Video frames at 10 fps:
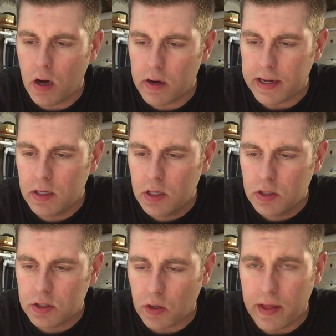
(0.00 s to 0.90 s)
All right,
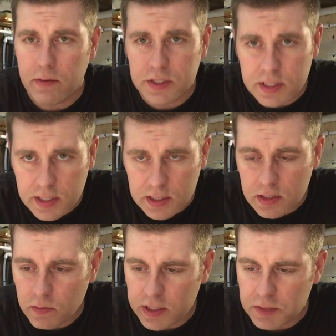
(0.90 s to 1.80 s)
so that was the,
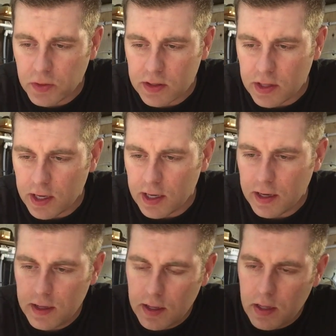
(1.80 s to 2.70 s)
we just put the
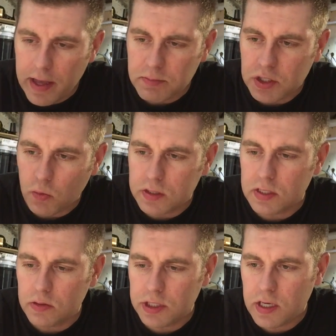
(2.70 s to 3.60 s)
MG1
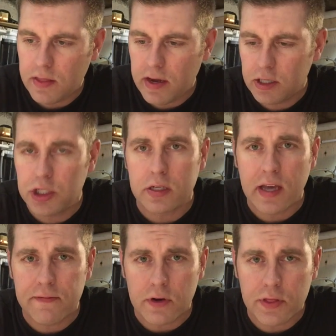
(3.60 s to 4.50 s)
solution in there, shook
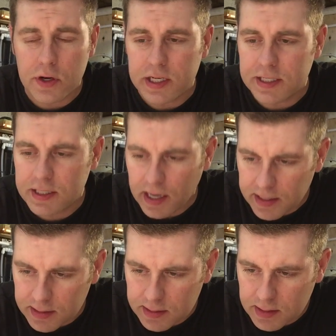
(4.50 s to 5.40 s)
that for 30
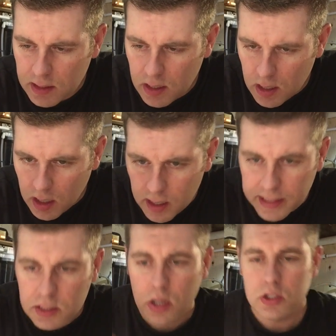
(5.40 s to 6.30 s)
seconds. All
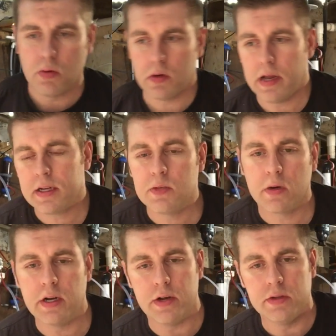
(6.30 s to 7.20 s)
right, so we're next
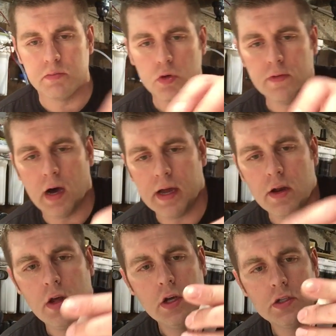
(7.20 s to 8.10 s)
we're gonna do is move
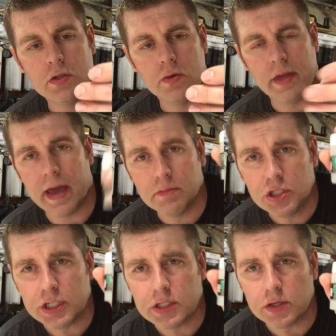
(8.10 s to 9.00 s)
on to the
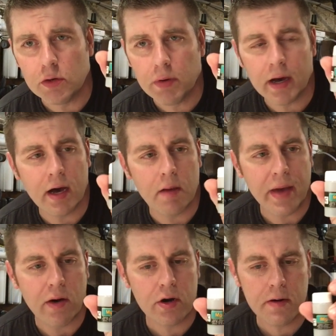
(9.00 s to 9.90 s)
MG2 uh,
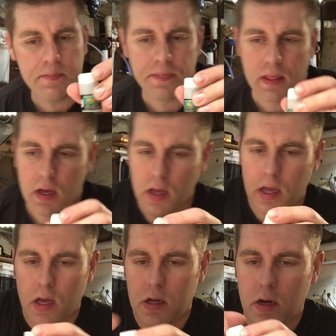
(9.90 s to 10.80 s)
powder.
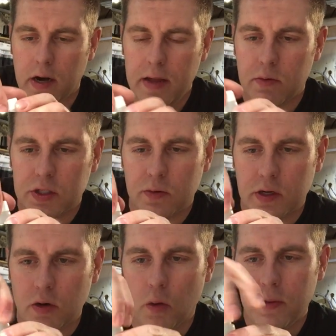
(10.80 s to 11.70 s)
All right, so we're
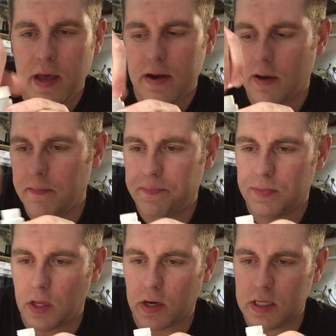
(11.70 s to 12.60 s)
gonna open that up.
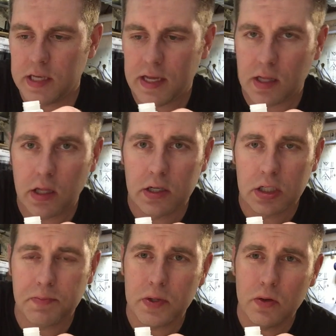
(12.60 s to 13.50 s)
You're gonna take the little
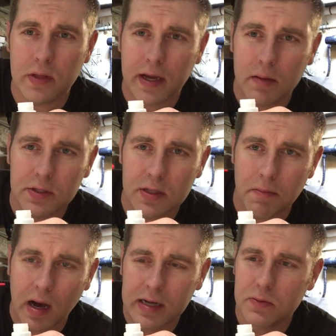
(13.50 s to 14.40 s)
spoon that comes in the
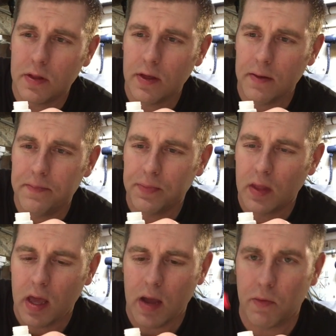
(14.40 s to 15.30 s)
box with it
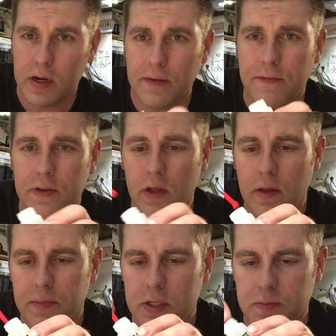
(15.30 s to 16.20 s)
and we're gonna fill
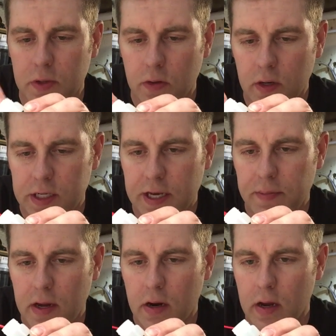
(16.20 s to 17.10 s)
up the spoon, the
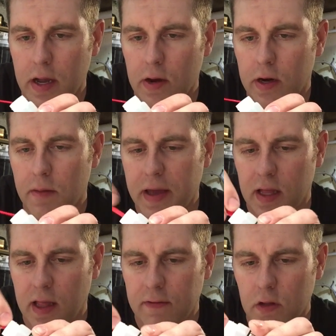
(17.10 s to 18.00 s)
tip here, and you're gonna make
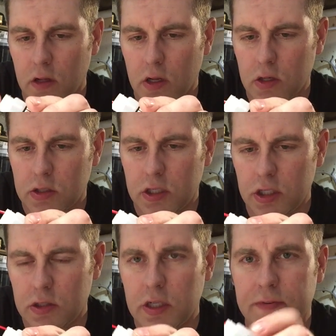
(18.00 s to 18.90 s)
it level. So
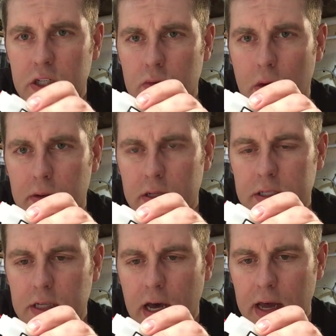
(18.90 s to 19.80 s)
usually if you just rub it on
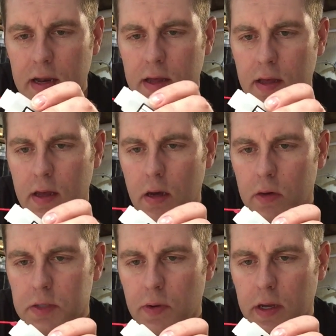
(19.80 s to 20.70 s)
the side, it
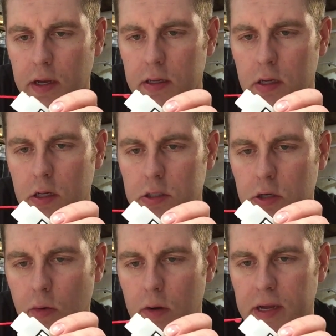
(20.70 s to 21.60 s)
works pretty good.
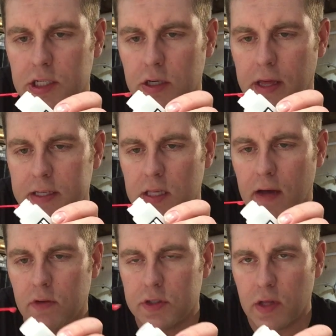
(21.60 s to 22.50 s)
So you wanna make sure that's
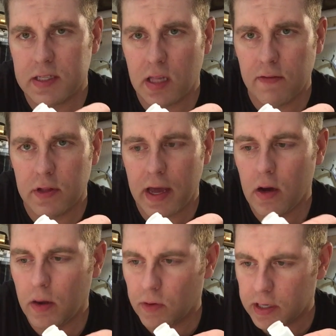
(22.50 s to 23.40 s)
level, so that's level
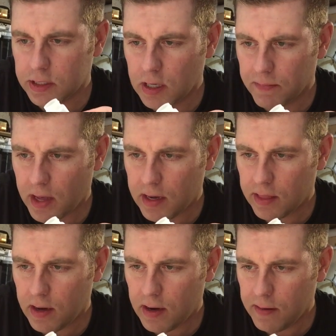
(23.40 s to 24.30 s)
now, and we're gonna dump that
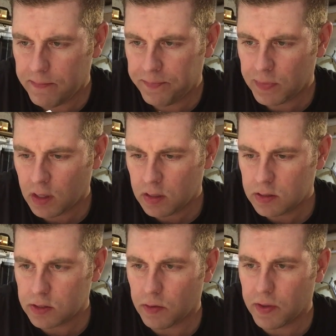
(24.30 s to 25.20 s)
in there.
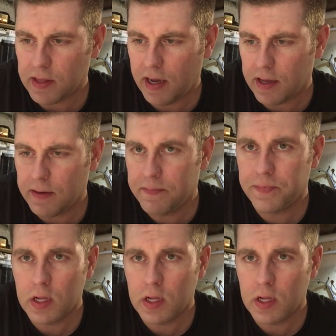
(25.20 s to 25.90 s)
So we put that in.